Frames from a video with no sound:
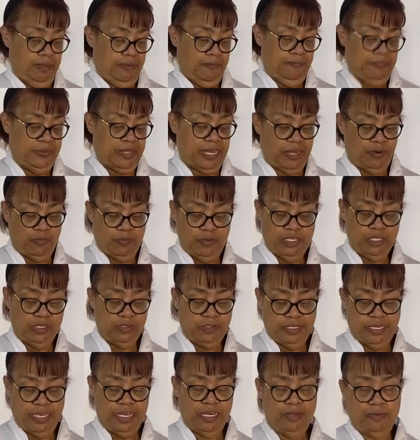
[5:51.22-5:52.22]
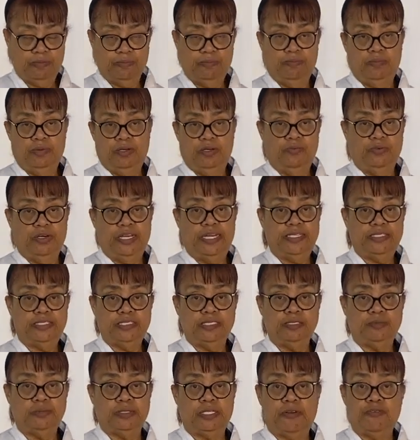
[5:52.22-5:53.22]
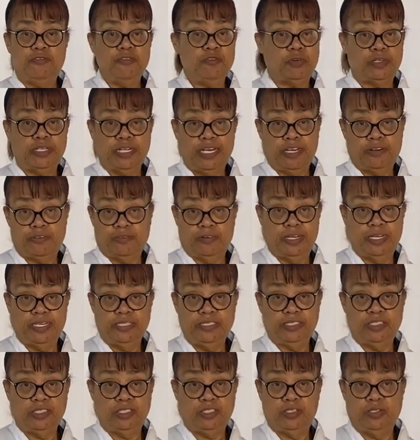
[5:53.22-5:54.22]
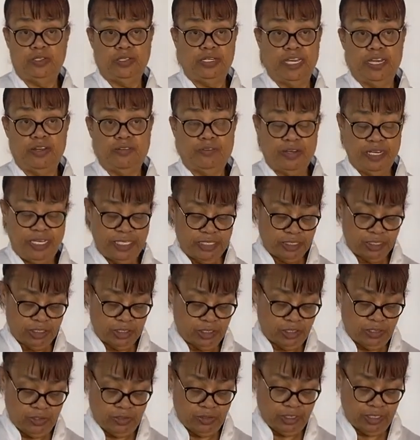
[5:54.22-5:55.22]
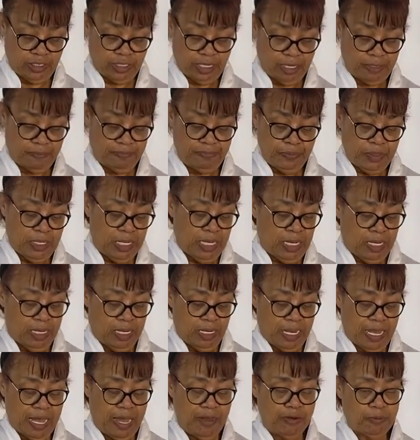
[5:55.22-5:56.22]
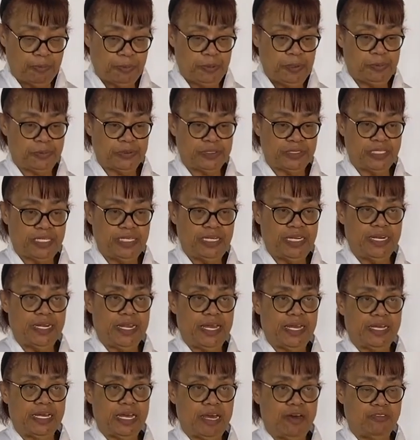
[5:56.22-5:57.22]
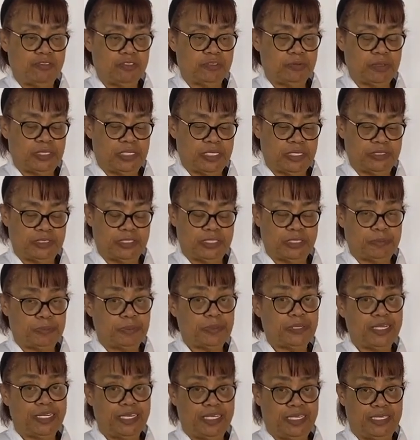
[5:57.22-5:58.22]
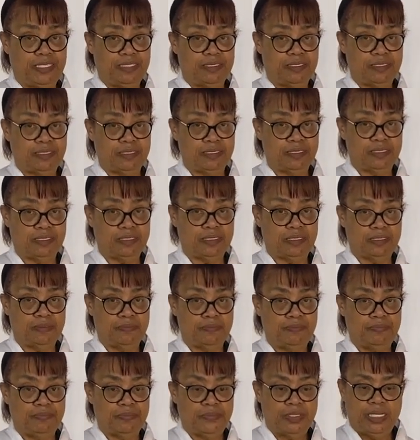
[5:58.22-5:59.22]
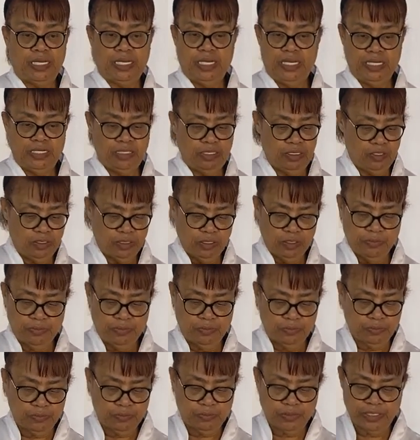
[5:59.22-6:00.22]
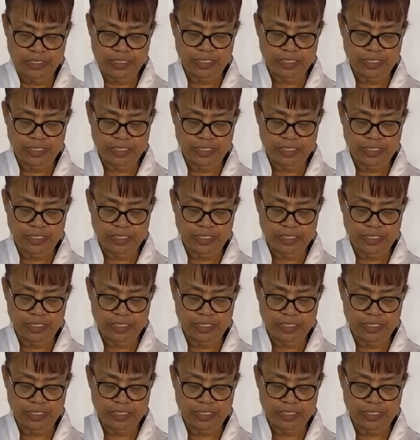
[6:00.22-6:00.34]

now we don't add raisins, but if you want to add raisins, you can add raisins to it. Our people say they like ours because it's plain. And you know what